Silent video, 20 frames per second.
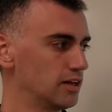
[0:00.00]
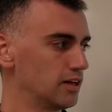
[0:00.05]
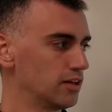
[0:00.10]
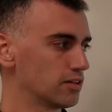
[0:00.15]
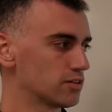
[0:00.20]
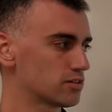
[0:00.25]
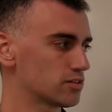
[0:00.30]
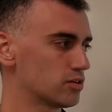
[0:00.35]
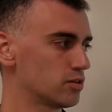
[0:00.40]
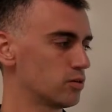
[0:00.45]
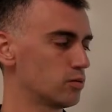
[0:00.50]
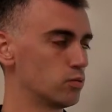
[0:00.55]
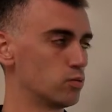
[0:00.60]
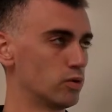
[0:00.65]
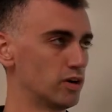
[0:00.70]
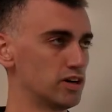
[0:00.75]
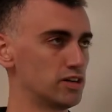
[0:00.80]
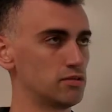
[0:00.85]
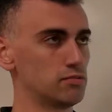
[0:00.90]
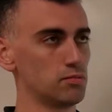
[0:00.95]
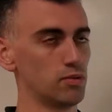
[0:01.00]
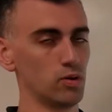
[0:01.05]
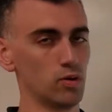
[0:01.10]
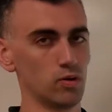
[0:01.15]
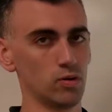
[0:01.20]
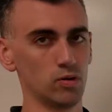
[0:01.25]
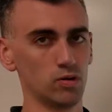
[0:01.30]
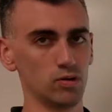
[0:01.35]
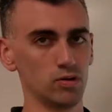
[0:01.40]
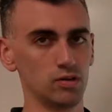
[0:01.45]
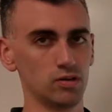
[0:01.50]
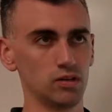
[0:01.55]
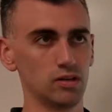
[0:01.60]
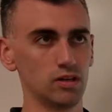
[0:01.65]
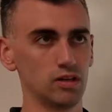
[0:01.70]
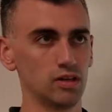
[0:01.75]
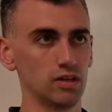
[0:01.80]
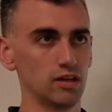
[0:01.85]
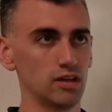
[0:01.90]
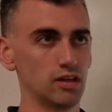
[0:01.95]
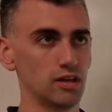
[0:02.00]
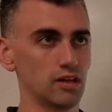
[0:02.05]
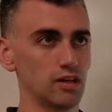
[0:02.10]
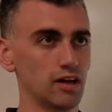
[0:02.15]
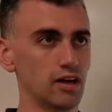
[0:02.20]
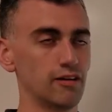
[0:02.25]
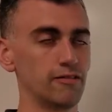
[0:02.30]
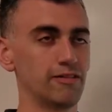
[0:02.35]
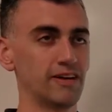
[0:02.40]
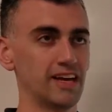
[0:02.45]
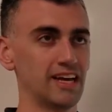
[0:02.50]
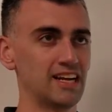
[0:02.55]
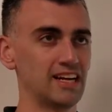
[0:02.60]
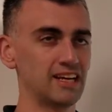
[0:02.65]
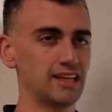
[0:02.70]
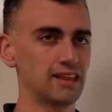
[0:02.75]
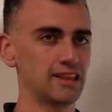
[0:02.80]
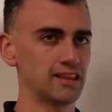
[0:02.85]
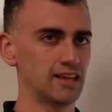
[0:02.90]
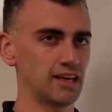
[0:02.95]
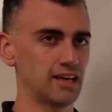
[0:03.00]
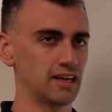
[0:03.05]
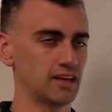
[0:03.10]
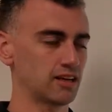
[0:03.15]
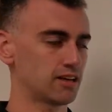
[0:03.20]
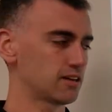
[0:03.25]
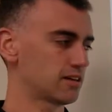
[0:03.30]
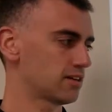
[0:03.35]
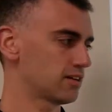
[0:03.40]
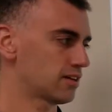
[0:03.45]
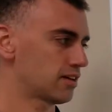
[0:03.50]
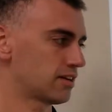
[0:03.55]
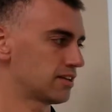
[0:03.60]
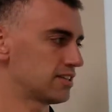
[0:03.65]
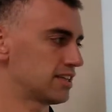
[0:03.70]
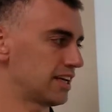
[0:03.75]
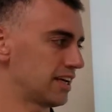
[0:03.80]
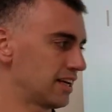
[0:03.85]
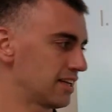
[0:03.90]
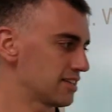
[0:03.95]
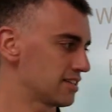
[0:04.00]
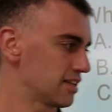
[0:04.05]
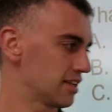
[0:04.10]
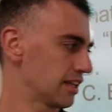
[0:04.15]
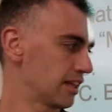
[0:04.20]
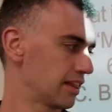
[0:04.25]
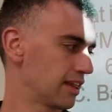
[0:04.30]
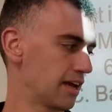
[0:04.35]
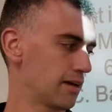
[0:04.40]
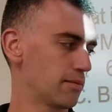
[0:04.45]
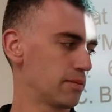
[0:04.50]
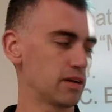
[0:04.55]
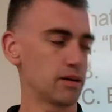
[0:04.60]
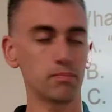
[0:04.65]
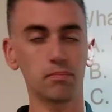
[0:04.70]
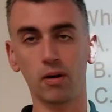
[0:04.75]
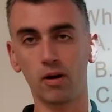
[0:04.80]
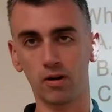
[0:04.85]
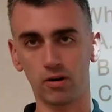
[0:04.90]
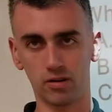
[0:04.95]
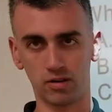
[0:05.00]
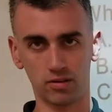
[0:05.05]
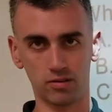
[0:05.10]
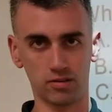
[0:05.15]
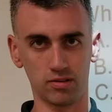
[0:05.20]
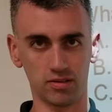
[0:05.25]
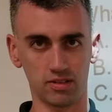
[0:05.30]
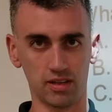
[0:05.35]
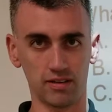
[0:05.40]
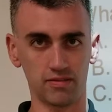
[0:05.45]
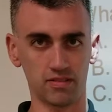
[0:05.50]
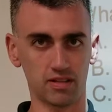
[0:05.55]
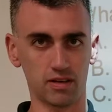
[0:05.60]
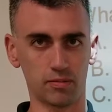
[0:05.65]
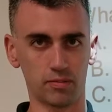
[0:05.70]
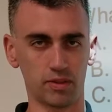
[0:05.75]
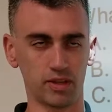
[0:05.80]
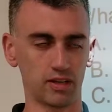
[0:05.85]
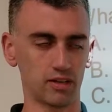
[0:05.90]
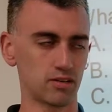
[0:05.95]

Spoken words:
So 1 mole of anything contains that many particles of something.